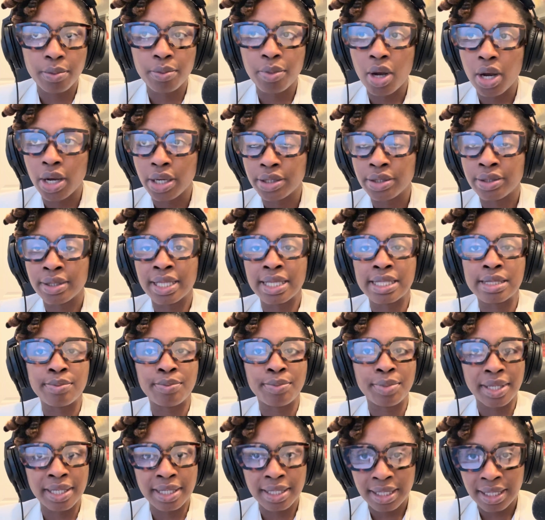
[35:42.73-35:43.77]
Partner that's
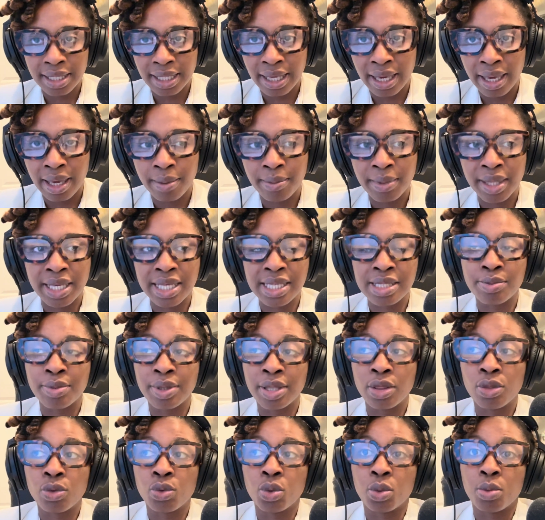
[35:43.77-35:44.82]
been in the game, that has
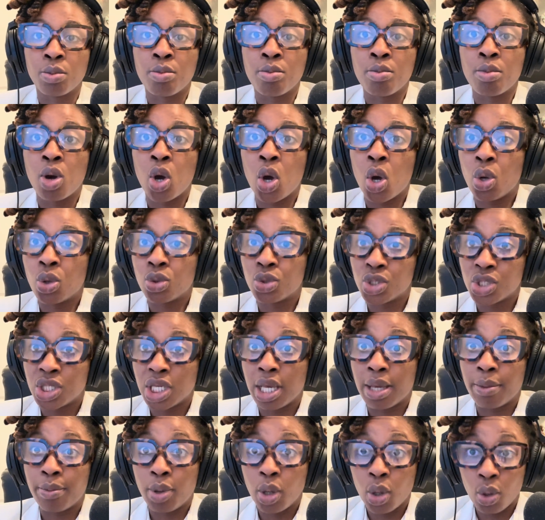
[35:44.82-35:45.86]
been through
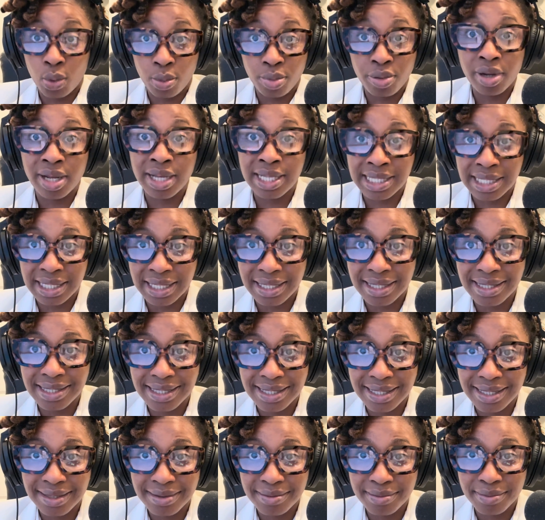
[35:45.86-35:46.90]
multiple
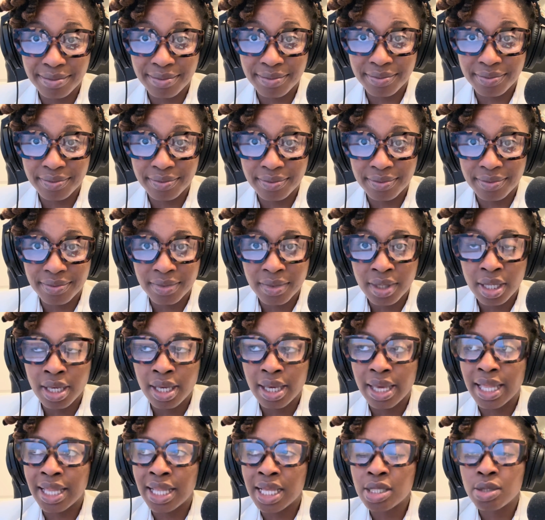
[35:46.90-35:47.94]
presidents.
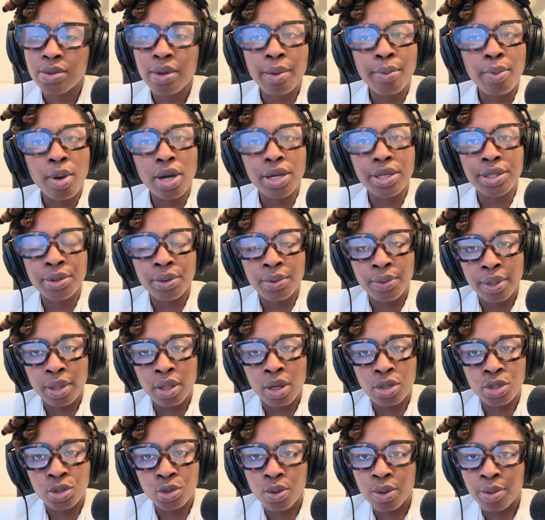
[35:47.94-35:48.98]
And that's why partnering with
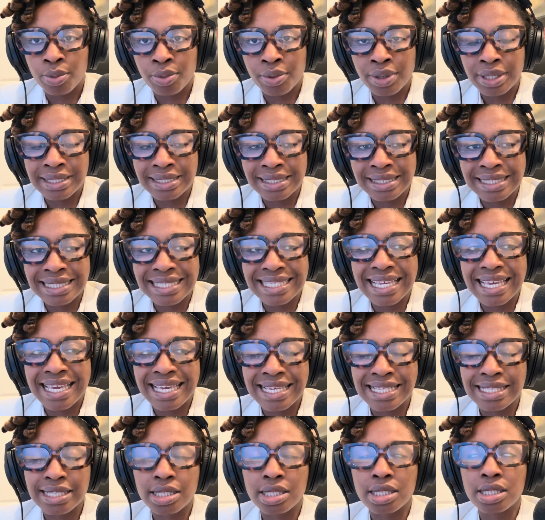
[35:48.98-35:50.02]
large corporations
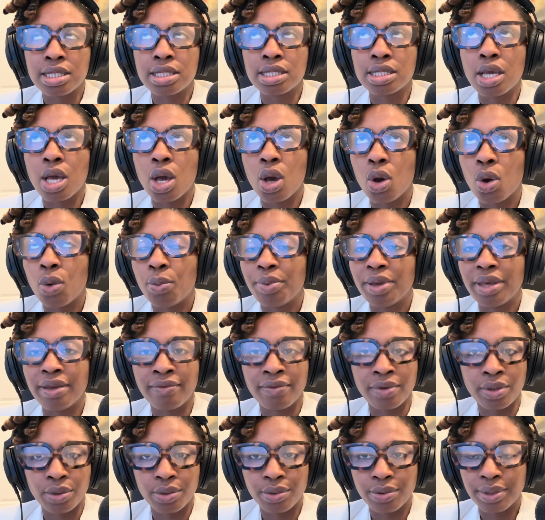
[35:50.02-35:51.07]
is so
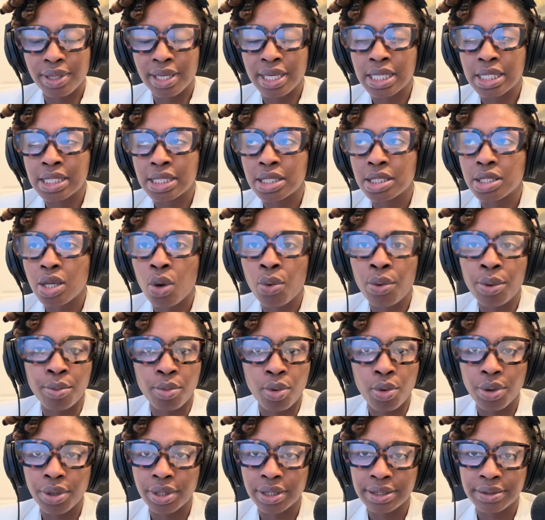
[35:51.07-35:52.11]
pivotal. It's so
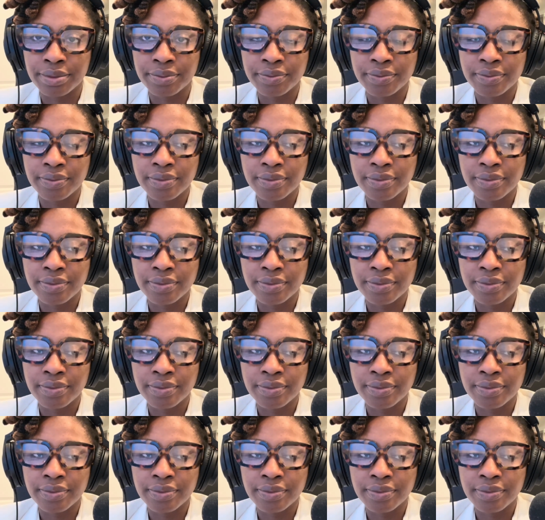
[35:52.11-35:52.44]
important.